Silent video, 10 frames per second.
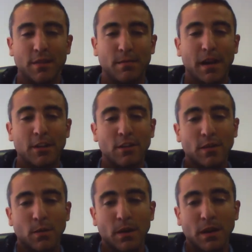parts of
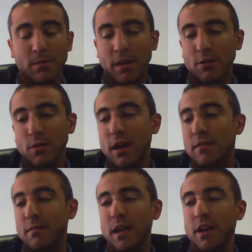the world, because we
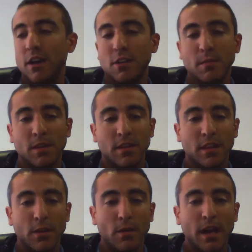have many customers in
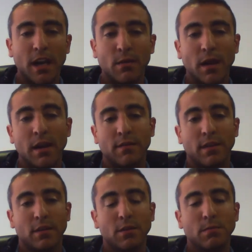the UK. We have
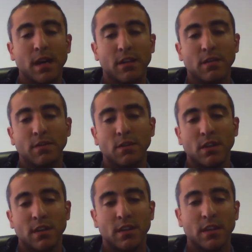a good base of
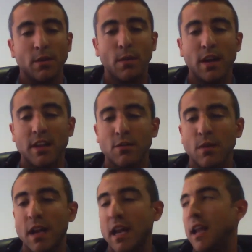users in the US as
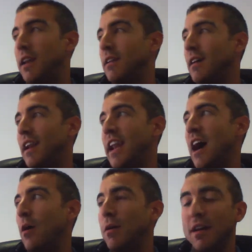well, and
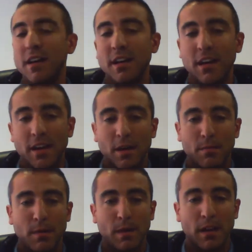now
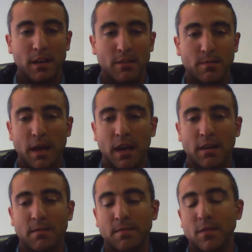people in
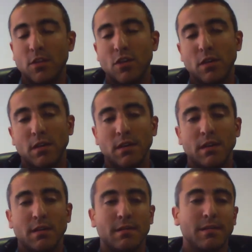Spain.
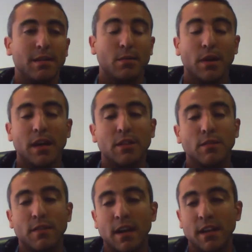So we had to
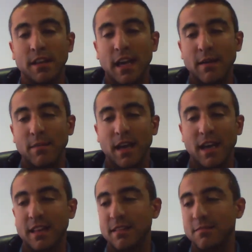find a time
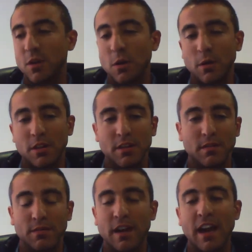that, it's
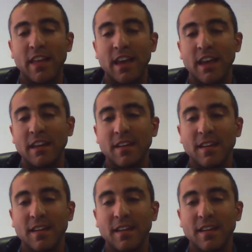a Friday